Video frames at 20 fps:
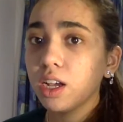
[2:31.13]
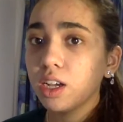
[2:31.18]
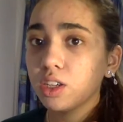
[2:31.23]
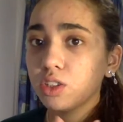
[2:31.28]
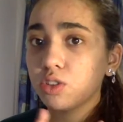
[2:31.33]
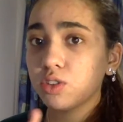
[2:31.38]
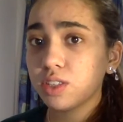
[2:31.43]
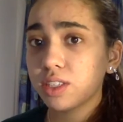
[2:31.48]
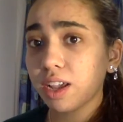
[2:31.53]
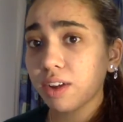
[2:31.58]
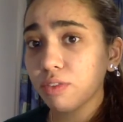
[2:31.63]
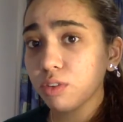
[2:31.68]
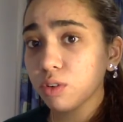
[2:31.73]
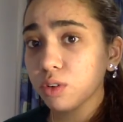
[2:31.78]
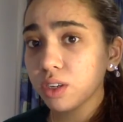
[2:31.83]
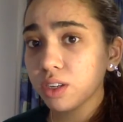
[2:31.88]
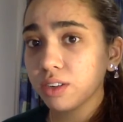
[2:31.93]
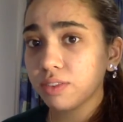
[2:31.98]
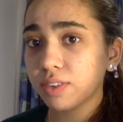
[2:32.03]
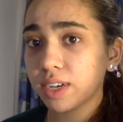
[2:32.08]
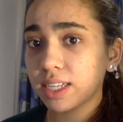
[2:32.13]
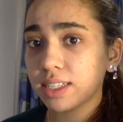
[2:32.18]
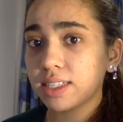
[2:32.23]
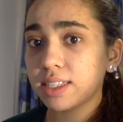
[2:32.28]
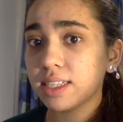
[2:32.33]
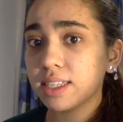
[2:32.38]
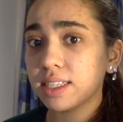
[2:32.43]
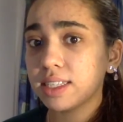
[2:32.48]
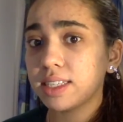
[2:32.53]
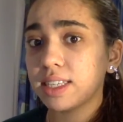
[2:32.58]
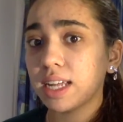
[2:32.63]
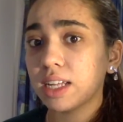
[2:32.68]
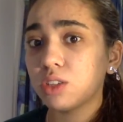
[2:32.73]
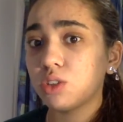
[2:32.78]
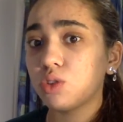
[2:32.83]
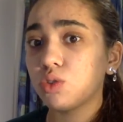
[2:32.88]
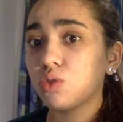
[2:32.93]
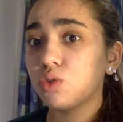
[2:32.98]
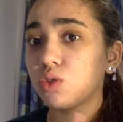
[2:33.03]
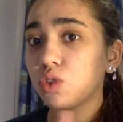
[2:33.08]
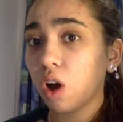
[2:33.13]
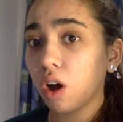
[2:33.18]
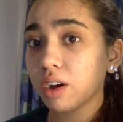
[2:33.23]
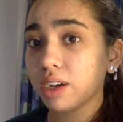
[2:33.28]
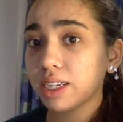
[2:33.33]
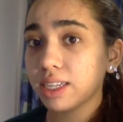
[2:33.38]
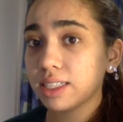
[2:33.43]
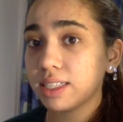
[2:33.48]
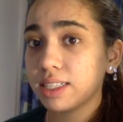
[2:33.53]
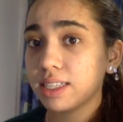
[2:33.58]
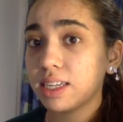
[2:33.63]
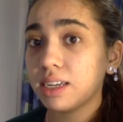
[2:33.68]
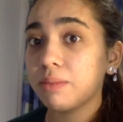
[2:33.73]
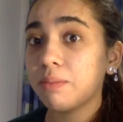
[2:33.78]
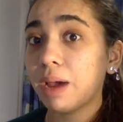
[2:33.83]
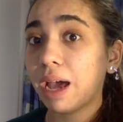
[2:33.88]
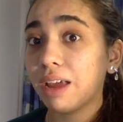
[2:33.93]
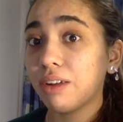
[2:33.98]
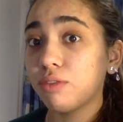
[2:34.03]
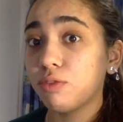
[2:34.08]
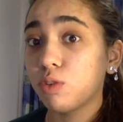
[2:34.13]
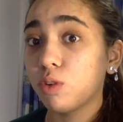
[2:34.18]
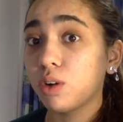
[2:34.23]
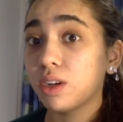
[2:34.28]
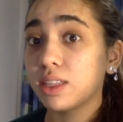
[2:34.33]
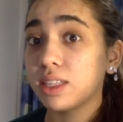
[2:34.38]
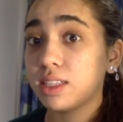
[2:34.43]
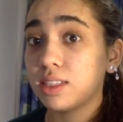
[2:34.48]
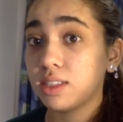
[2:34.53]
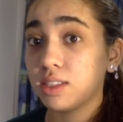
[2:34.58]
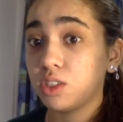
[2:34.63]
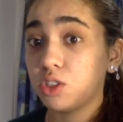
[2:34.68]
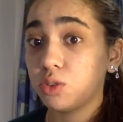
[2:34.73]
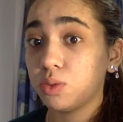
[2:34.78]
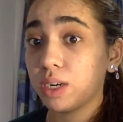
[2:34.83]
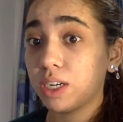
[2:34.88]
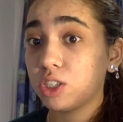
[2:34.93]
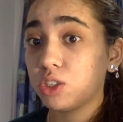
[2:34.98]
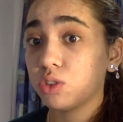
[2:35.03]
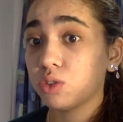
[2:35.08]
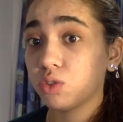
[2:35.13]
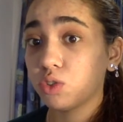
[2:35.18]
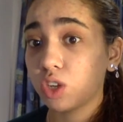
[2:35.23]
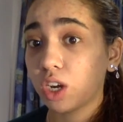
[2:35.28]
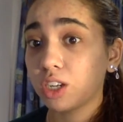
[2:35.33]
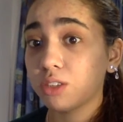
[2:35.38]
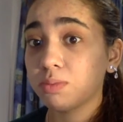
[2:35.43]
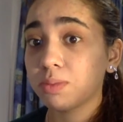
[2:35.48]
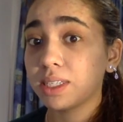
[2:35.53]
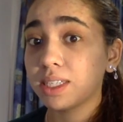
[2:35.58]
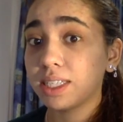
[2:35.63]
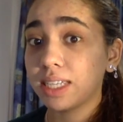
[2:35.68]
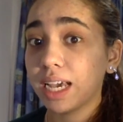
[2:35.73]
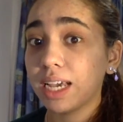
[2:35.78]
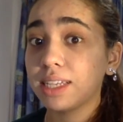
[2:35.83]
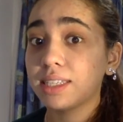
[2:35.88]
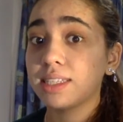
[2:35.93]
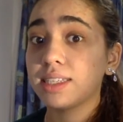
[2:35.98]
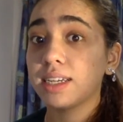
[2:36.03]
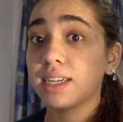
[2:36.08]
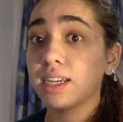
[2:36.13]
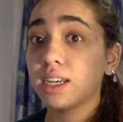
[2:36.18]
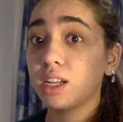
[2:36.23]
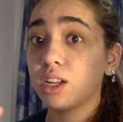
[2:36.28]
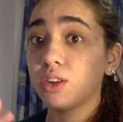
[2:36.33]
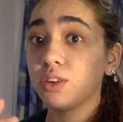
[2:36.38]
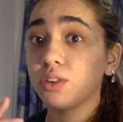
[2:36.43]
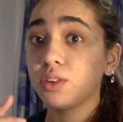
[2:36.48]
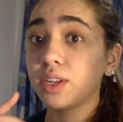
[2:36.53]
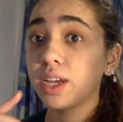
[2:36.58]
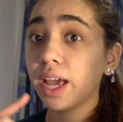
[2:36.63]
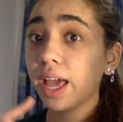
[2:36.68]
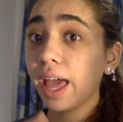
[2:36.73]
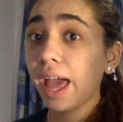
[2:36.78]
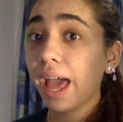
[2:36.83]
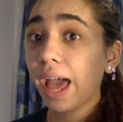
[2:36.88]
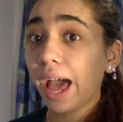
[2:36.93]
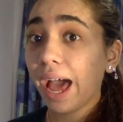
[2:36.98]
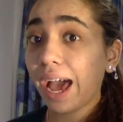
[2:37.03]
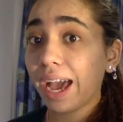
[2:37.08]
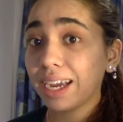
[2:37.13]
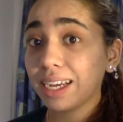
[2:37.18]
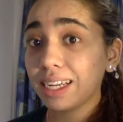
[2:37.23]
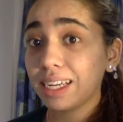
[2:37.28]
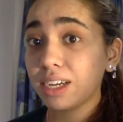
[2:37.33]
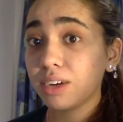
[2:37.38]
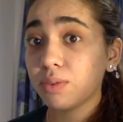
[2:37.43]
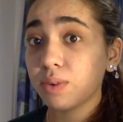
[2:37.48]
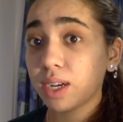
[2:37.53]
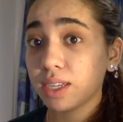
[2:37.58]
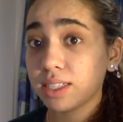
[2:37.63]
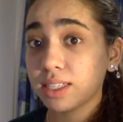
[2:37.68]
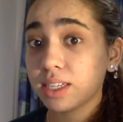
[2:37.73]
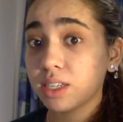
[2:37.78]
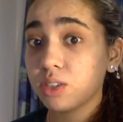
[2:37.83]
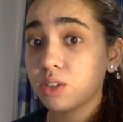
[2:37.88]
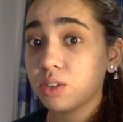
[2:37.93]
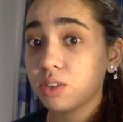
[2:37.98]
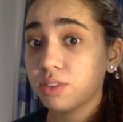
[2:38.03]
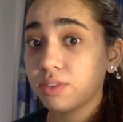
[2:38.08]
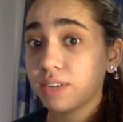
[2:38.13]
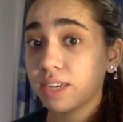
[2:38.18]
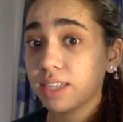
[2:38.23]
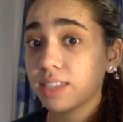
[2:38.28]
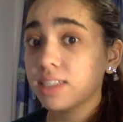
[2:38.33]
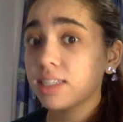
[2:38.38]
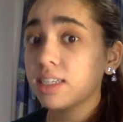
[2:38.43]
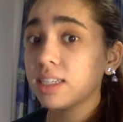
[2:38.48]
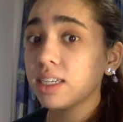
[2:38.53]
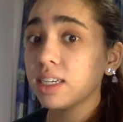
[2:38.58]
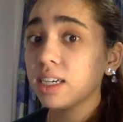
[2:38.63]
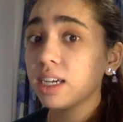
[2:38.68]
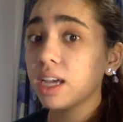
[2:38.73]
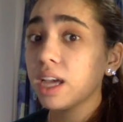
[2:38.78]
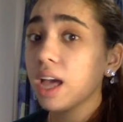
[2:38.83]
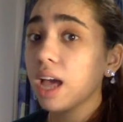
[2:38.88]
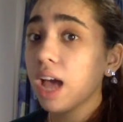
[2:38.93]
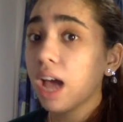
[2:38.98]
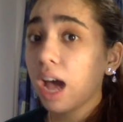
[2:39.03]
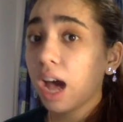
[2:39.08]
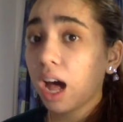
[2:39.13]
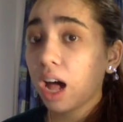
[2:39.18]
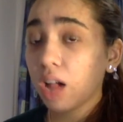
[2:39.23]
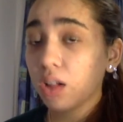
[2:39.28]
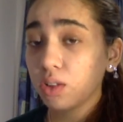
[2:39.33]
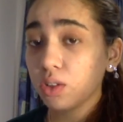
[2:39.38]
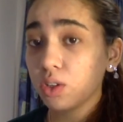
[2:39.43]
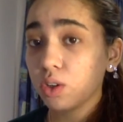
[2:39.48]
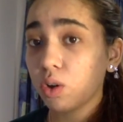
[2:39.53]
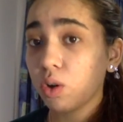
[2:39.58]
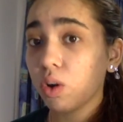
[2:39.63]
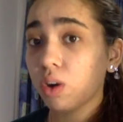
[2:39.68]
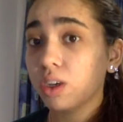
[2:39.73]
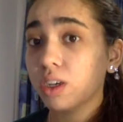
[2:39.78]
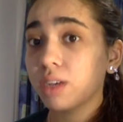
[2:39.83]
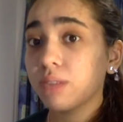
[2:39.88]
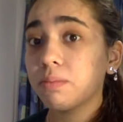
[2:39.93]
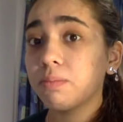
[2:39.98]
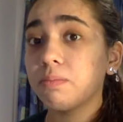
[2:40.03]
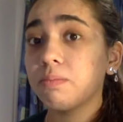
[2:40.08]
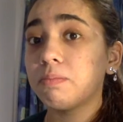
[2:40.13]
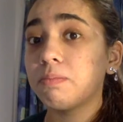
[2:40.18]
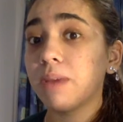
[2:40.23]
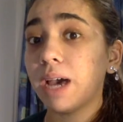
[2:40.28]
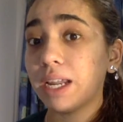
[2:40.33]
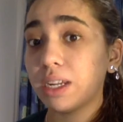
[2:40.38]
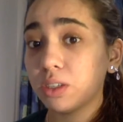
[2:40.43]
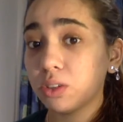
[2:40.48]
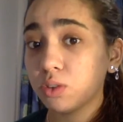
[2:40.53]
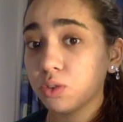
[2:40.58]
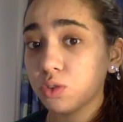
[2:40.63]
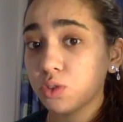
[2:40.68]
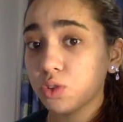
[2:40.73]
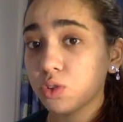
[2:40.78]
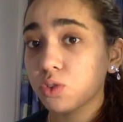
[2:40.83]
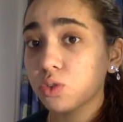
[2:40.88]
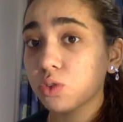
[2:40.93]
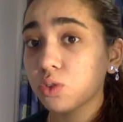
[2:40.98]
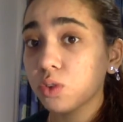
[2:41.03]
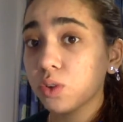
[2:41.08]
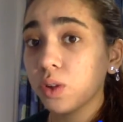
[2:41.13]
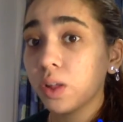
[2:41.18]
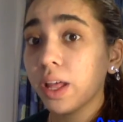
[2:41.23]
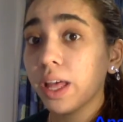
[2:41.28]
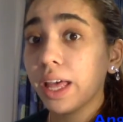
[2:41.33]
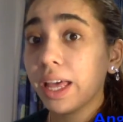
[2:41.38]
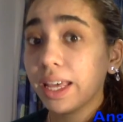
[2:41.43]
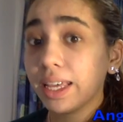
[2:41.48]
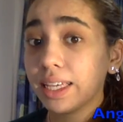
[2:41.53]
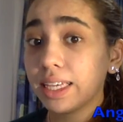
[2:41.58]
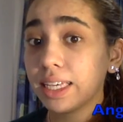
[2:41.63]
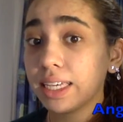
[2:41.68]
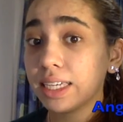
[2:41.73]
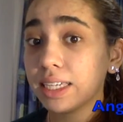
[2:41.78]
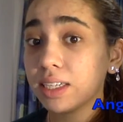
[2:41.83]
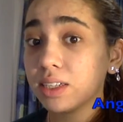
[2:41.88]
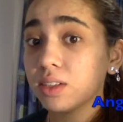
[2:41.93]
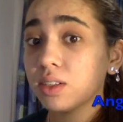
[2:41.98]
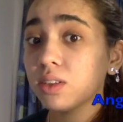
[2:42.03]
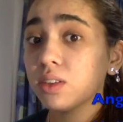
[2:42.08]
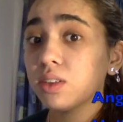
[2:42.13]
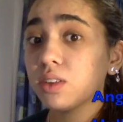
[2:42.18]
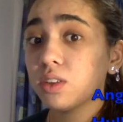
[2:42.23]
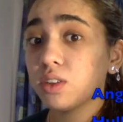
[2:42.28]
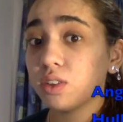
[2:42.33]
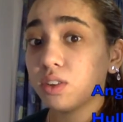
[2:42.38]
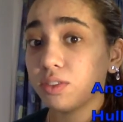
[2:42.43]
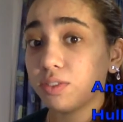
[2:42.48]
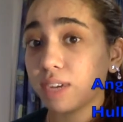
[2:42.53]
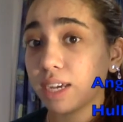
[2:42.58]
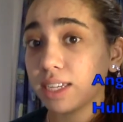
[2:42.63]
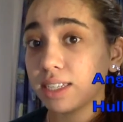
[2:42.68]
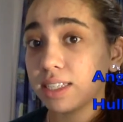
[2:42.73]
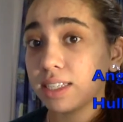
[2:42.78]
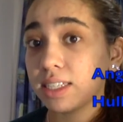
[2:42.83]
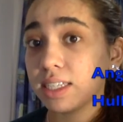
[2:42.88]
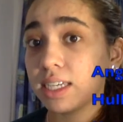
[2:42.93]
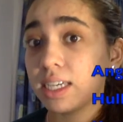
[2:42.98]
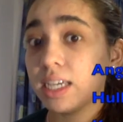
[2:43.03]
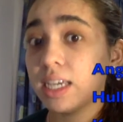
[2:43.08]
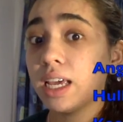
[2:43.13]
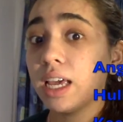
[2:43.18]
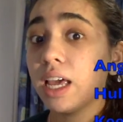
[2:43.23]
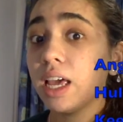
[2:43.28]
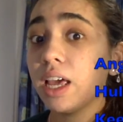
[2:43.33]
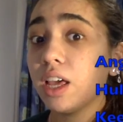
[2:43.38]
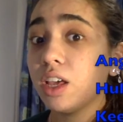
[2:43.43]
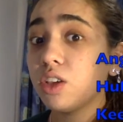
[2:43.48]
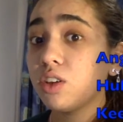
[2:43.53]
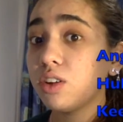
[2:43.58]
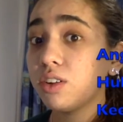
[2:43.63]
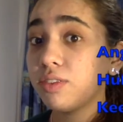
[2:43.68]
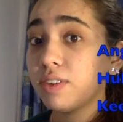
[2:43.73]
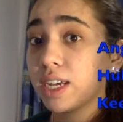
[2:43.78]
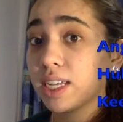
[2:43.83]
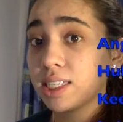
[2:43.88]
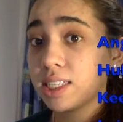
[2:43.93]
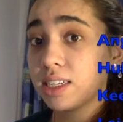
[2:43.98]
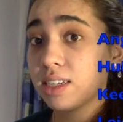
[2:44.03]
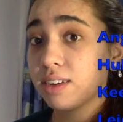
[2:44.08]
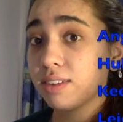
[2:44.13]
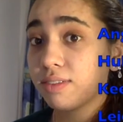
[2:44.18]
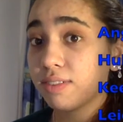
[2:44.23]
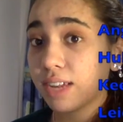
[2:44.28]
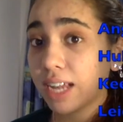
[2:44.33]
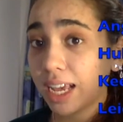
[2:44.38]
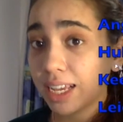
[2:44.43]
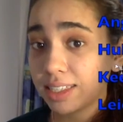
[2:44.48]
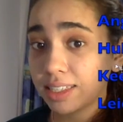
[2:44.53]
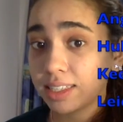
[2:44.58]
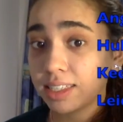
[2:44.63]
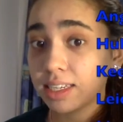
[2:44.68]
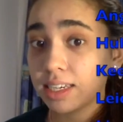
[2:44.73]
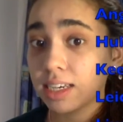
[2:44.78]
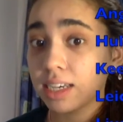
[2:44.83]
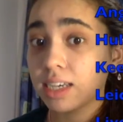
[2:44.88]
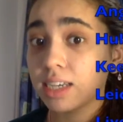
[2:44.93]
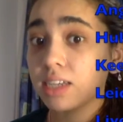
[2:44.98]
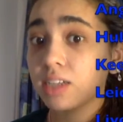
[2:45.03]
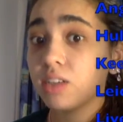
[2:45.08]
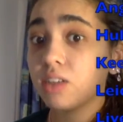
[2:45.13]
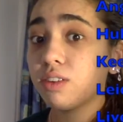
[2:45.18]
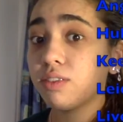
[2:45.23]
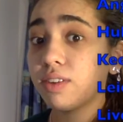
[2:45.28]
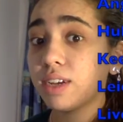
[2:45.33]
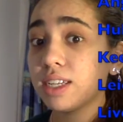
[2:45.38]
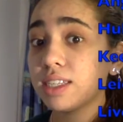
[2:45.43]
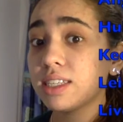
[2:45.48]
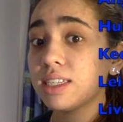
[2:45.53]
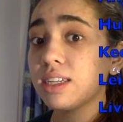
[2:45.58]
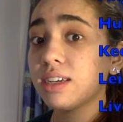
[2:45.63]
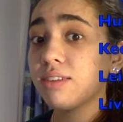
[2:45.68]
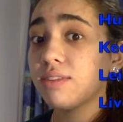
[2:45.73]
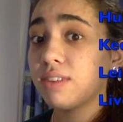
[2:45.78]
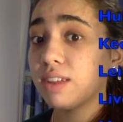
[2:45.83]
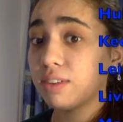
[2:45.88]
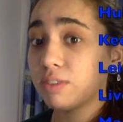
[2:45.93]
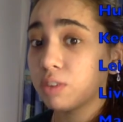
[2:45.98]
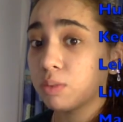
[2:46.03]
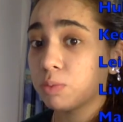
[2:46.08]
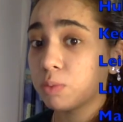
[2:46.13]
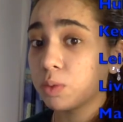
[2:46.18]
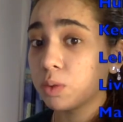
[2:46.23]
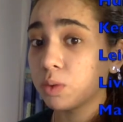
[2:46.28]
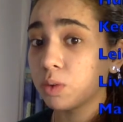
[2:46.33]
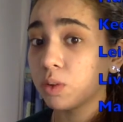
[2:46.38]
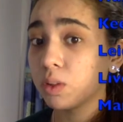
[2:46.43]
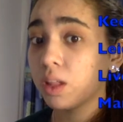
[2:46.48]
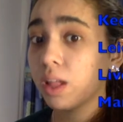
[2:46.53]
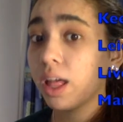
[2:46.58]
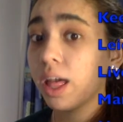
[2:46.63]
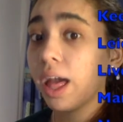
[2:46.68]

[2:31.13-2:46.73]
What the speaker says: So several universities that do not consider Band 4 in the situational judgment test include Anglia Ruskin University, Hull York Medical School, Kiel University, University of Leicester, University of Liverpool.